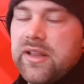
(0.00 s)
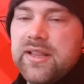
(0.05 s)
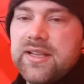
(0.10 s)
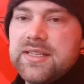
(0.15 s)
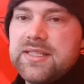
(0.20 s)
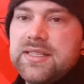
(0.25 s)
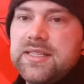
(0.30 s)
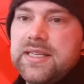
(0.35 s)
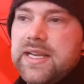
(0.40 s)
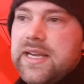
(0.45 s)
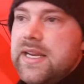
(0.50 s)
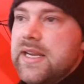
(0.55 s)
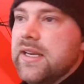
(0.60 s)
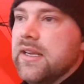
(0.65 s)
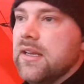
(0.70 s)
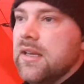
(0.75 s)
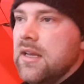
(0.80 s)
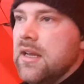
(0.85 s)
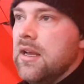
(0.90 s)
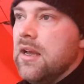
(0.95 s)
of the sea,
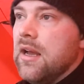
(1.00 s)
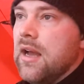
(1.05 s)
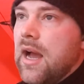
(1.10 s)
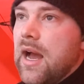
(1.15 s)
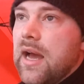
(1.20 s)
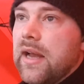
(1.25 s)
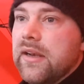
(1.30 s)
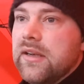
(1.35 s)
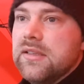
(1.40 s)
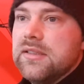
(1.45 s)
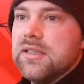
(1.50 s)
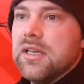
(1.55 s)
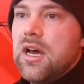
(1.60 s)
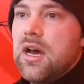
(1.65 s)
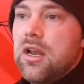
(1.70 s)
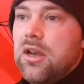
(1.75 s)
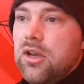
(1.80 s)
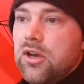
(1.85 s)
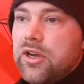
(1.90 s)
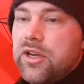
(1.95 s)
and
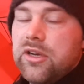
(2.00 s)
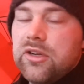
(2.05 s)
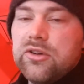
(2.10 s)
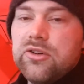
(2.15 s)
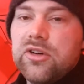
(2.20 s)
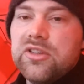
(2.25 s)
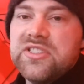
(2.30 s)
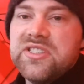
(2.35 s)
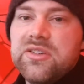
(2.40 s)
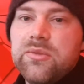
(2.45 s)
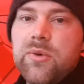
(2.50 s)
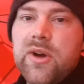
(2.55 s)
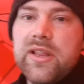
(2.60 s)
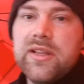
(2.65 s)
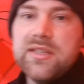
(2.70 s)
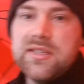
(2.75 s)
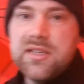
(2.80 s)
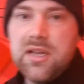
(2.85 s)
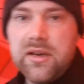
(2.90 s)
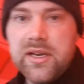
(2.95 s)
looking across to where
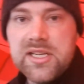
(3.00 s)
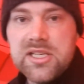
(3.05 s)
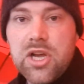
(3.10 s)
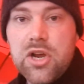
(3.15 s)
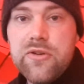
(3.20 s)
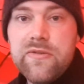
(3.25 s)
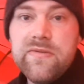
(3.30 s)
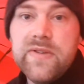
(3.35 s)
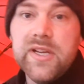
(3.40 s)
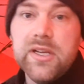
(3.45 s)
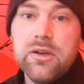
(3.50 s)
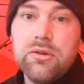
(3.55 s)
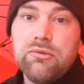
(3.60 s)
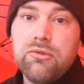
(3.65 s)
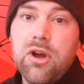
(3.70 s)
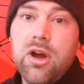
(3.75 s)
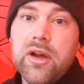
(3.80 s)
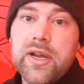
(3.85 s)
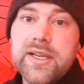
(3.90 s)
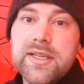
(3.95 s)
the sun is hopefully going to
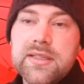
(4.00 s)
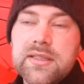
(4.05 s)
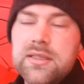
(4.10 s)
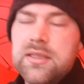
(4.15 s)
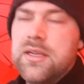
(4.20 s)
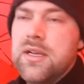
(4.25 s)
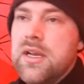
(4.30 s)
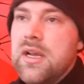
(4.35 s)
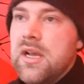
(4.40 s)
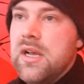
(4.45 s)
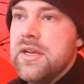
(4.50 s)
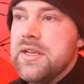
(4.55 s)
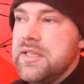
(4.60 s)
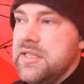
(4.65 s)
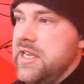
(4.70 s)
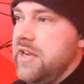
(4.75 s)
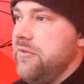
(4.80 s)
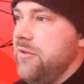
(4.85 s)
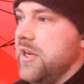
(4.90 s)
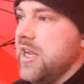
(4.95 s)
rise.
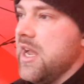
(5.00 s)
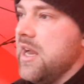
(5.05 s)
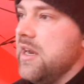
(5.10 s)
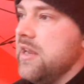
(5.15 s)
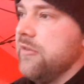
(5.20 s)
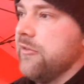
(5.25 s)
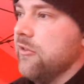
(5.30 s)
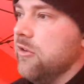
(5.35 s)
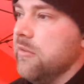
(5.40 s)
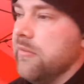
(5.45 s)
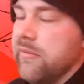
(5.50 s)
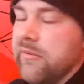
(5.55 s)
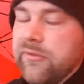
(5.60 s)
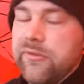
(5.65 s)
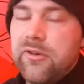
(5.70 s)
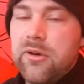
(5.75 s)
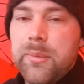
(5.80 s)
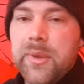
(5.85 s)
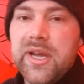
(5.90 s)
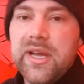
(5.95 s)
See if we can get any
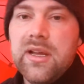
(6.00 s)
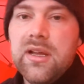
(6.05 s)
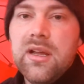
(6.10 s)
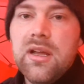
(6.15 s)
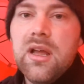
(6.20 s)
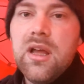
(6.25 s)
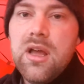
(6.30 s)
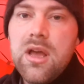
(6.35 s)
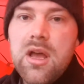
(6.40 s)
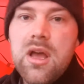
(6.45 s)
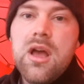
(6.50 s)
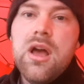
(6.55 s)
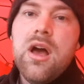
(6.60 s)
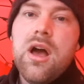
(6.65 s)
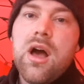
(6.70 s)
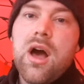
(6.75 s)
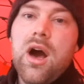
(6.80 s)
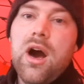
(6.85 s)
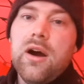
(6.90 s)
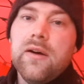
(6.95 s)
from it.
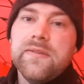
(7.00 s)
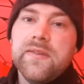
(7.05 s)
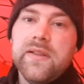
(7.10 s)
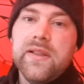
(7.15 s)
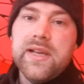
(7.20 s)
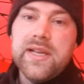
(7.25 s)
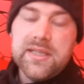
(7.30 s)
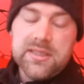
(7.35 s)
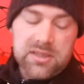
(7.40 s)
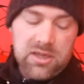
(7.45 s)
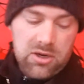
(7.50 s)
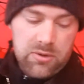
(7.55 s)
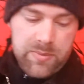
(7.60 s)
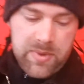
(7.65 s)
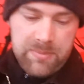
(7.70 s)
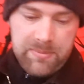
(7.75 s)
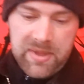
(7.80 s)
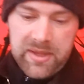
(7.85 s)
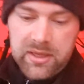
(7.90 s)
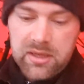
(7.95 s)
After this I'll
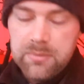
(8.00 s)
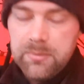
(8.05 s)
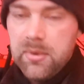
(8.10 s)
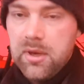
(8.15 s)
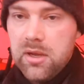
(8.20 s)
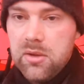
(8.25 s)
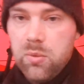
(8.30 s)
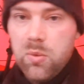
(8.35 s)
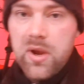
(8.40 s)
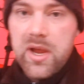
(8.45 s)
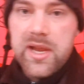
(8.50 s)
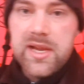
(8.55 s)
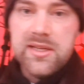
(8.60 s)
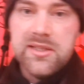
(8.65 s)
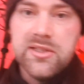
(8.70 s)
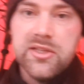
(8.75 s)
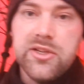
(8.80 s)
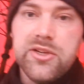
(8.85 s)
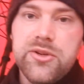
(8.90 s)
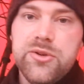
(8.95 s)
be making my way
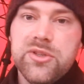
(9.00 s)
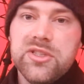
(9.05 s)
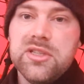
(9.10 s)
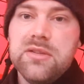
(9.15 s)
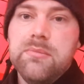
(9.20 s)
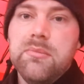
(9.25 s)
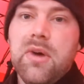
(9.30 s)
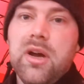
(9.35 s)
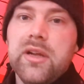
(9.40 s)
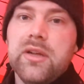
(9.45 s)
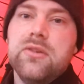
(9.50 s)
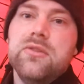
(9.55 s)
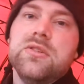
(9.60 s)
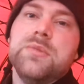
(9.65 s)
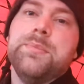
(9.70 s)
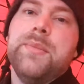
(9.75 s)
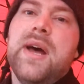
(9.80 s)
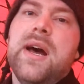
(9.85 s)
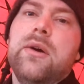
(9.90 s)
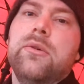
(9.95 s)
to St Michael's
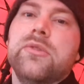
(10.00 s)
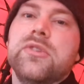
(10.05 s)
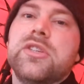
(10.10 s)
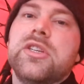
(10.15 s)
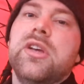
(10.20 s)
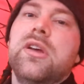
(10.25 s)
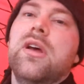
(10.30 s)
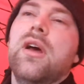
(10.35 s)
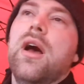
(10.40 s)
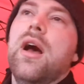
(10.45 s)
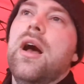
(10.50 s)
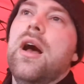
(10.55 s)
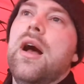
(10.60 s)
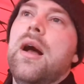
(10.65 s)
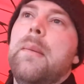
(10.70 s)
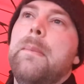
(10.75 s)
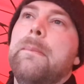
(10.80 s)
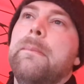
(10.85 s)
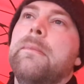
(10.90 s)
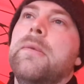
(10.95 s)
Mount.
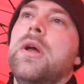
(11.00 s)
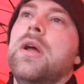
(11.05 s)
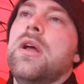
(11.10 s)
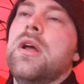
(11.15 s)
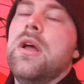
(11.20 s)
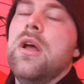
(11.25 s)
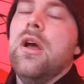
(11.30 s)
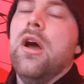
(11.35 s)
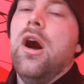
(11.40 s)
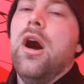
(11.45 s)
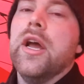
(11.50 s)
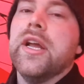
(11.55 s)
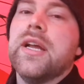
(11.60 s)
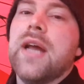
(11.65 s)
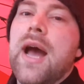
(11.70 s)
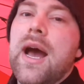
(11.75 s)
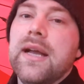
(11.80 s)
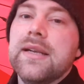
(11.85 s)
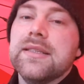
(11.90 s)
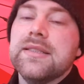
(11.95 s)
I
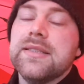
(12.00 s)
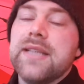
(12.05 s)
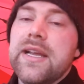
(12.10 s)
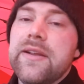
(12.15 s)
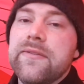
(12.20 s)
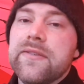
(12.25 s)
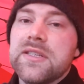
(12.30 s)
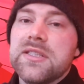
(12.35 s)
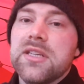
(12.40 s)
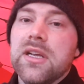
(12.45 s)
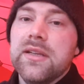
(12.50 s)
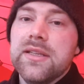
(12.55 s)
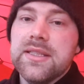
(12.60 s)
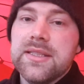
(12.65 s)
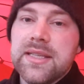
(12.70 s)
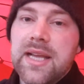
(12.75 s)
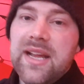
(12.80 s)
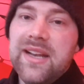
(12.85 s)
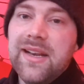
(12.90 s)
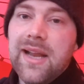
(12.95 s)
can't stay for
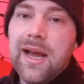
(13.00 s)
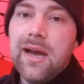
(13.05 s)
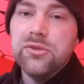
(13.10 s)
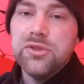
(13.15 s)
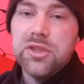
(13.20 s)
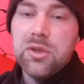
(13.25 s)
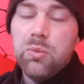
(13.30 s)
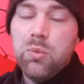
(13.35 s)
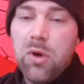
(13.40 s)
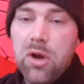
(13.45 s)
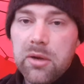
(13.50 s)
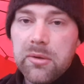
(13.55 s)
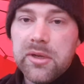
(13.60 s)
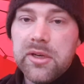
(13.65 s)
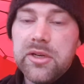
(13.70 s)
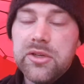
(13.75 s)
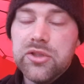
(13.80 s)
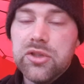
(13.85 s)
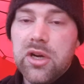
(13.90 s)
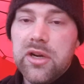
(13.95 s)
sunset now, so what I'm
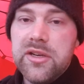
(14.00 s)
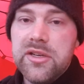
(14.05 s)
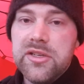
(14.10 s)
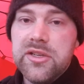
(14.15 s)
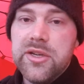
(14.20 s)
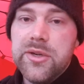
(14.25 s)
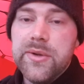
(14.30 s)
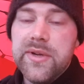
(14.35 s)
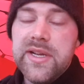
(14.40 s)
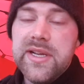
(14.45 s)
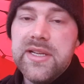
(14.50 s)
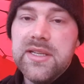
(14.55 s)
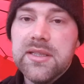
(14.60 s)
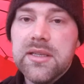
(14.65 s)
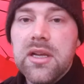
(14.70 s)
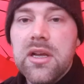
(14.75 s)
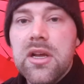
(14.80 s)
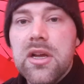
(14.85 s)
going to try and do is